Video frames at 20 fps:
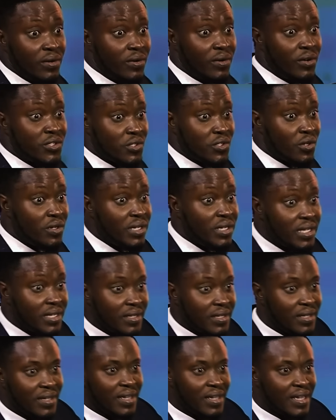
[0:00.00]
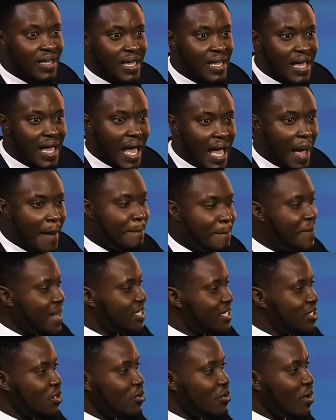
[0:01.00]
on Sunday, I
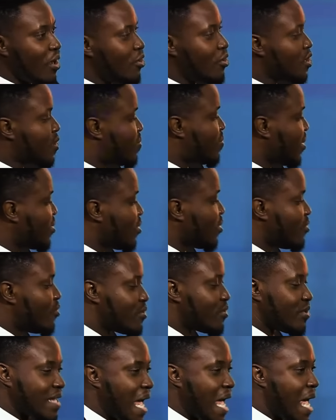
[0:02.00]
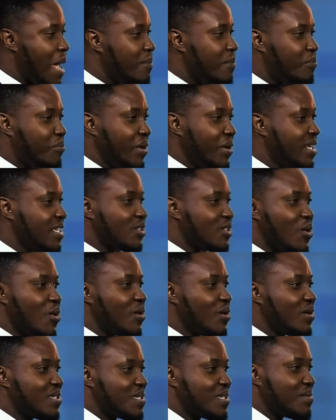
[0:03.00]
bet you you're going to spend your time praying in
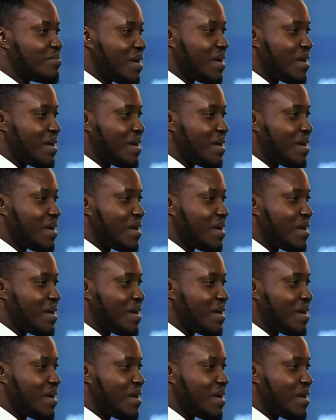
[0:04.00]
tongues.